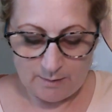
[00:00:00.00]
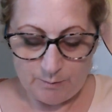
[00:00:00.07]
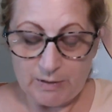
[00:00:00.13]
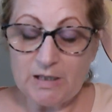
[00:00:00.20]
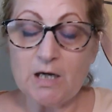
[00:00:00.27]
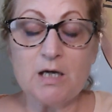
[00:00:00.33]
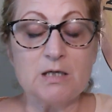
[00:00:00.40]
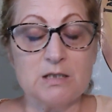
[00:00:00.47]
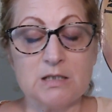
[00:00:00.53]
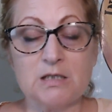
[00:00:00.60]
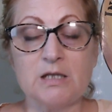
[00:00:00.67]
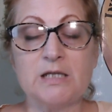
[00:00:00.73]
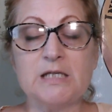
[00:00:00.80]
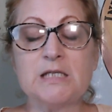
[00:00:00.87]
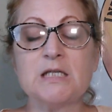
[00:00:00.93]
Because
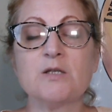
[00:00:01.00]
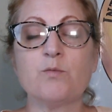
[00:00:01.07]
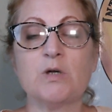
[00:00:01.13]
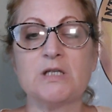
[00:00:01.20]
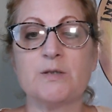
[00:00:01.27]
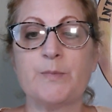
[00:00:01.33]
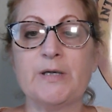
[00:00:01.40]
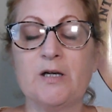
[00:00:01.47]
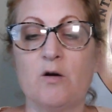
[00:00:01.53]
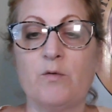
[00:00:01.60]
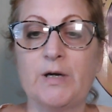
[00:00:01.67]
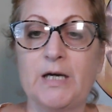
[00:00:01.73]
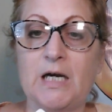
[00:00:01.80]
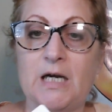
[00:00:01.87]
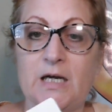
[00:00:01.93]
this is what's been
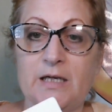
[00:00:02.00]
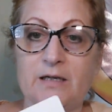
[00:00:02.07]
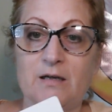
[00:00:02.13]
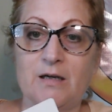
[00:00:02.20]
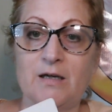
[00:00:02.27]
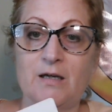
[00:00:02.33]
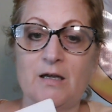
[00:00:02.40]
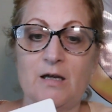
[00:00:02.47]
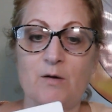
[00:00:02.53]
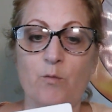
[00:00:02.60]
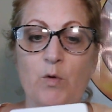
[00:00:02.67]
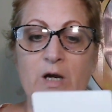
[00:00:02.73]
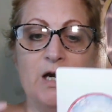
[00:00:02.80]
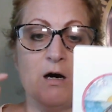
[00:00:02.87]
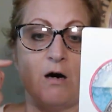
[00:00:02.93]
going on.
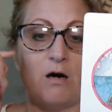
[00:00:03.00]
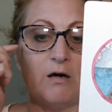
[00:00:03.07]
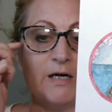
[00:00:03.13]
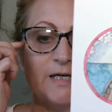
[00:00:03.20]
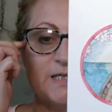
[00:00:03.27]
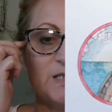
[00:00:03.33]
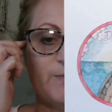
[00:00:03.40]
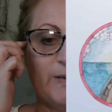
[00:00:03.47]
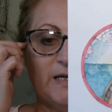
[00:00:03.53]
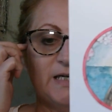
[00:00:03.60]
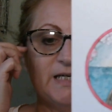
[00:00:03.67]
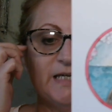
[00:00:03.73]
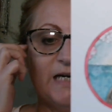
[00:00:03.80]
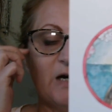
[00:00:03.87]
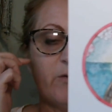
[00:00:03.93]
We are
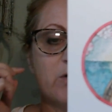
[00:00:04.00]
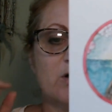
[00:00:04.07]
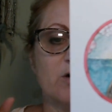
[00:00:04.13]
expanding our